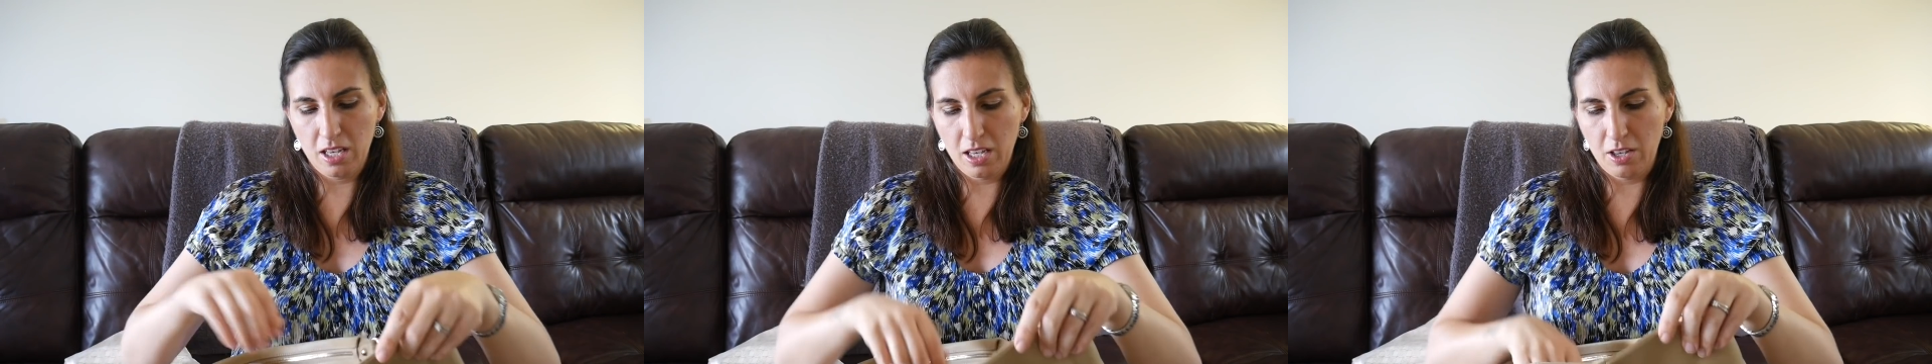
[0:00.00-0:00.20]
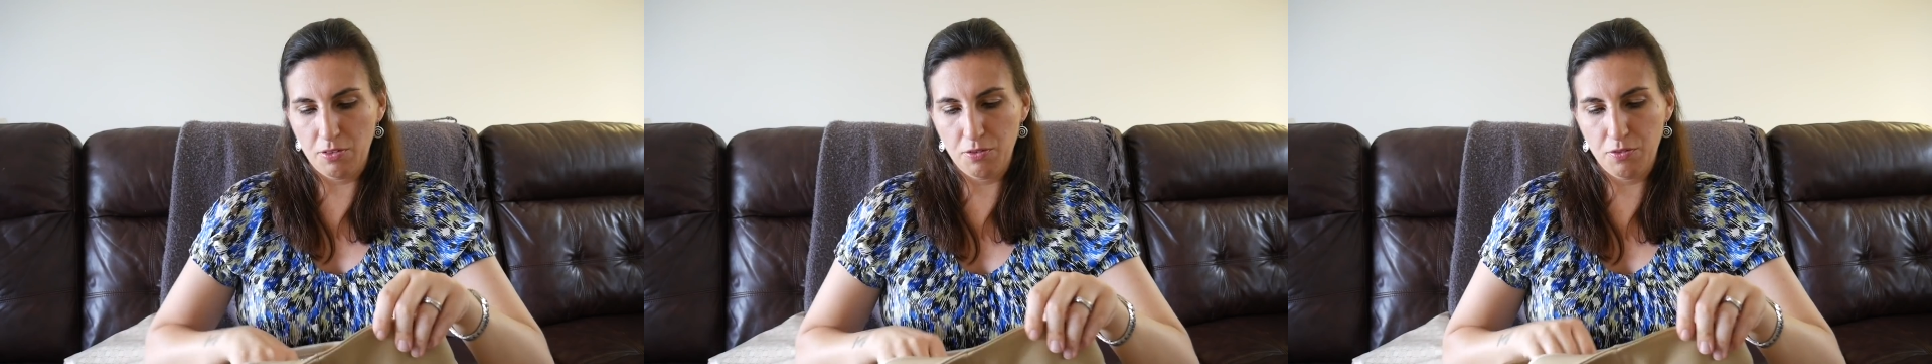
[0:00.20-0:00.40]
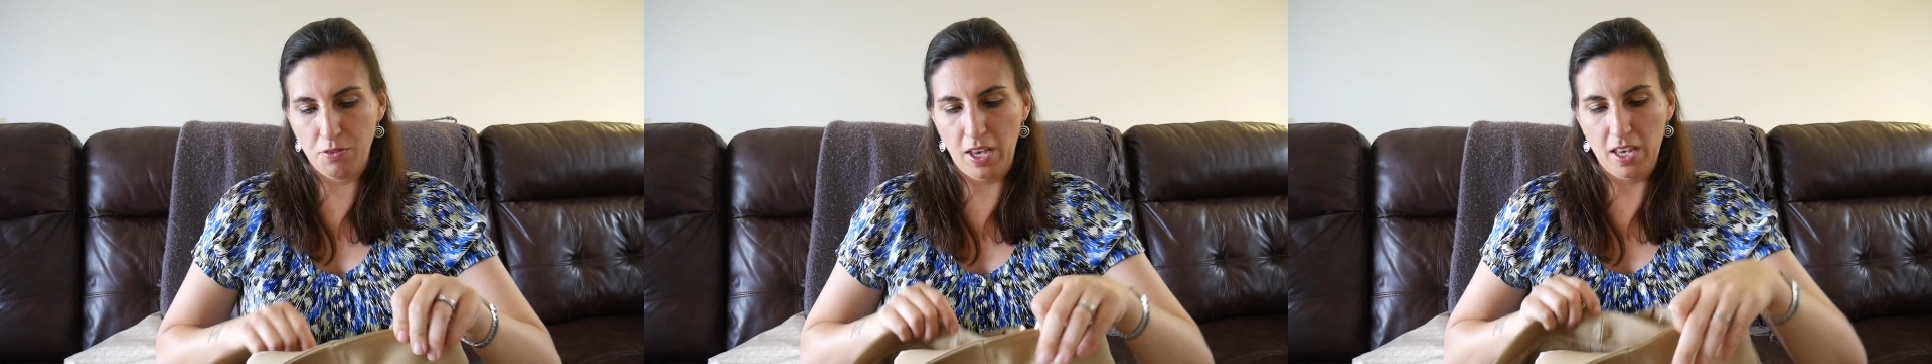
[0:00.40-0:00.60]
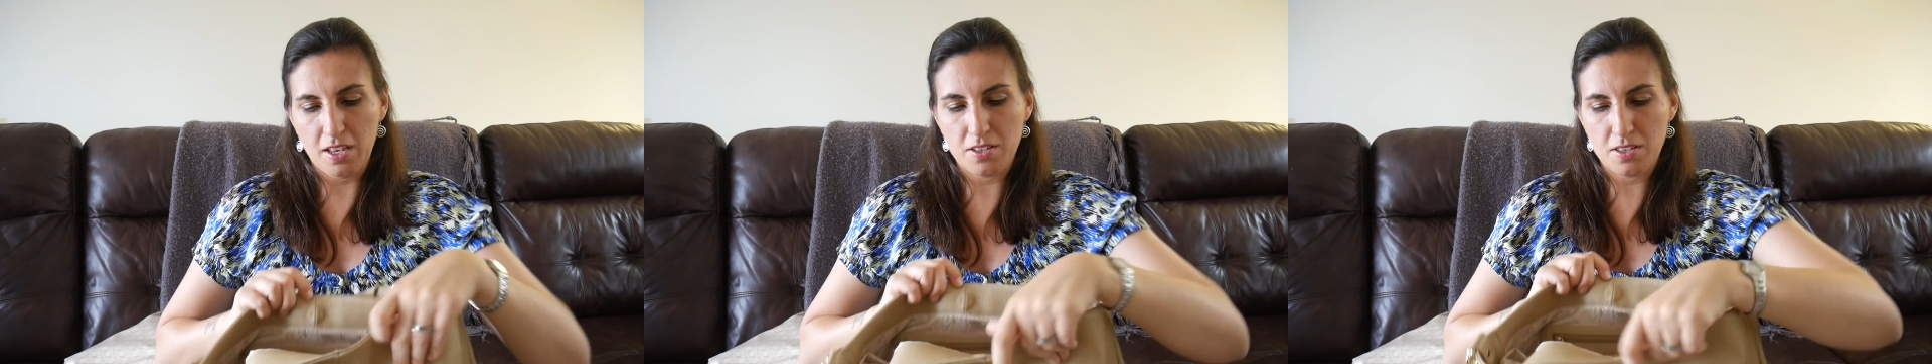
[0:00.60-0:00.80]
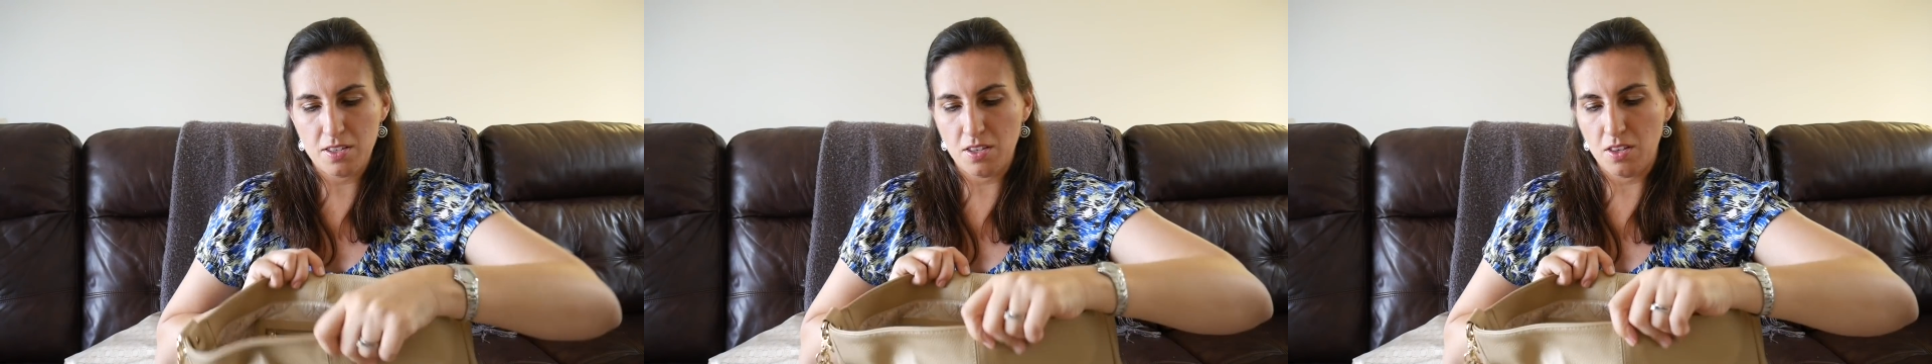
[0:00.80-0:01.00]

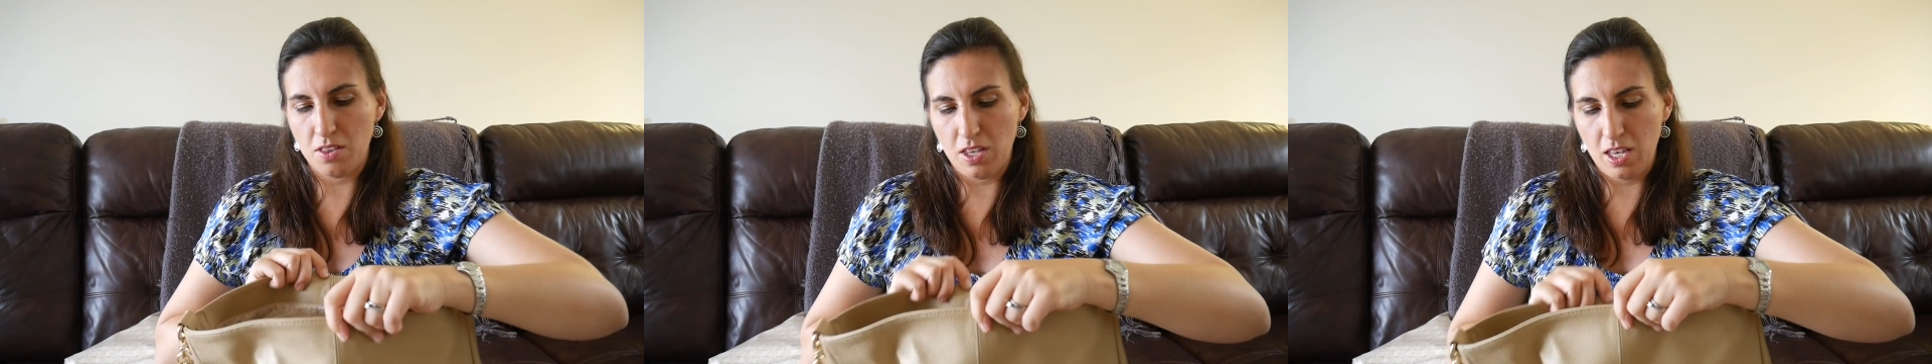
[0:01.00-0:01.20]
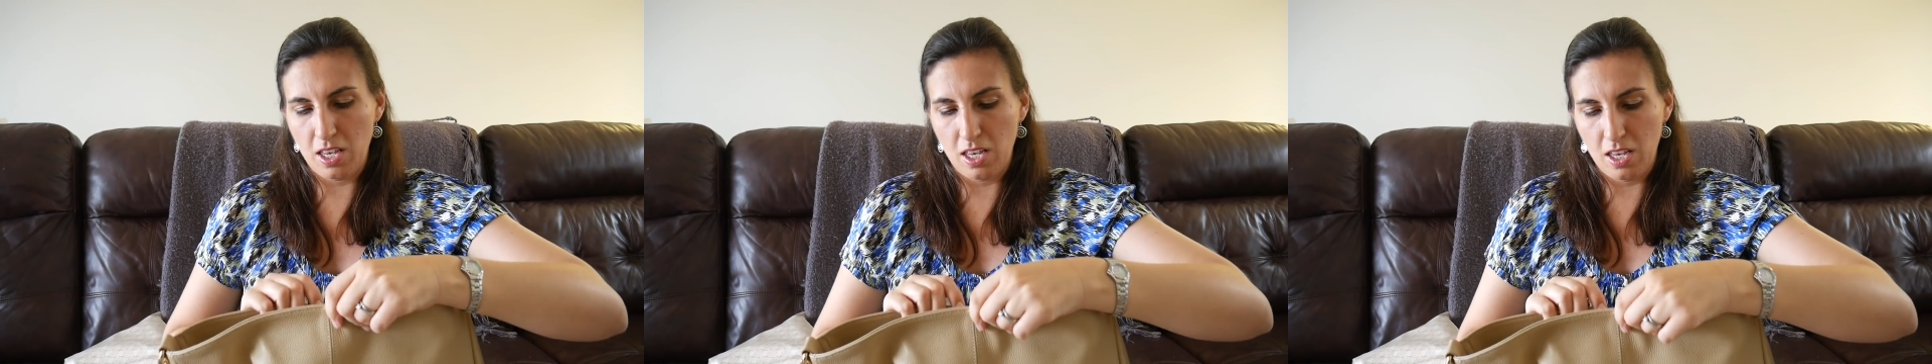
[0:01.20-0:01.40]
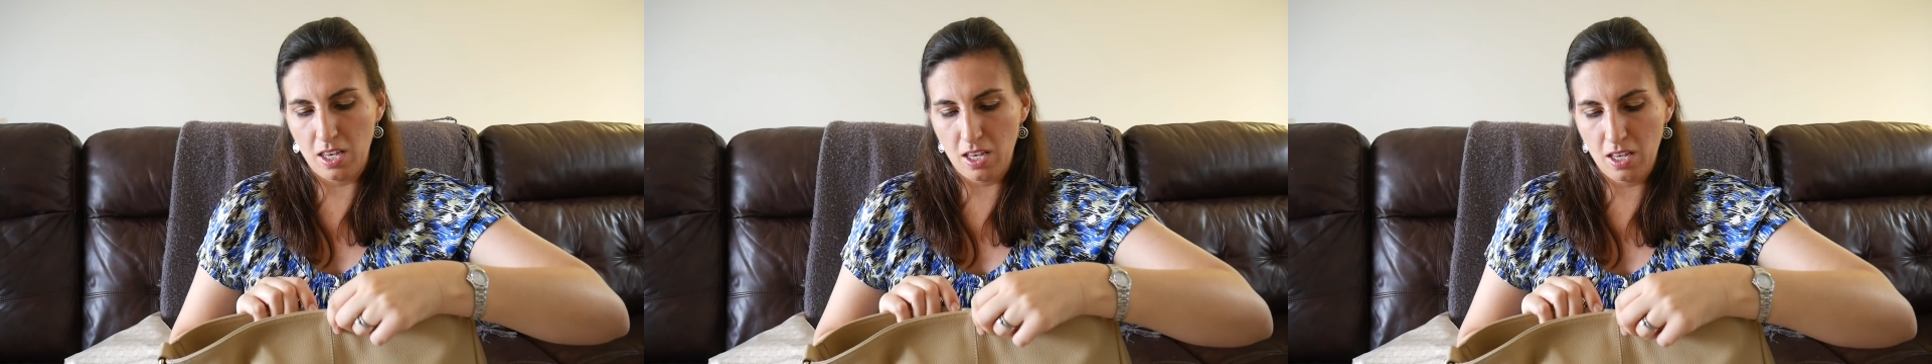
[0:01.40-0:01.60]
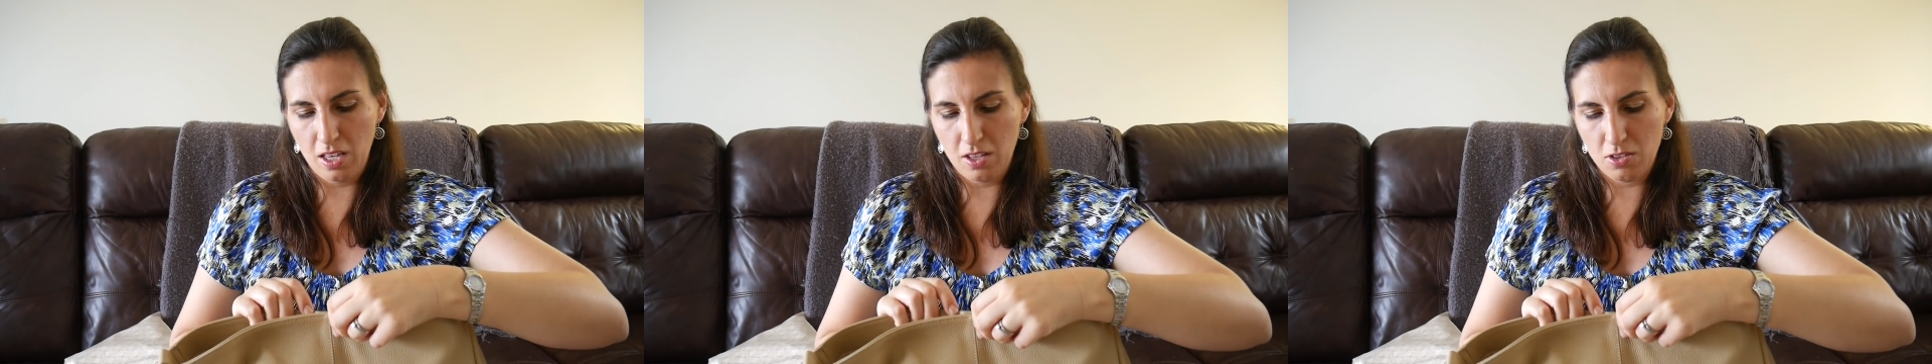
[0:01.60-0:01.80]
affects the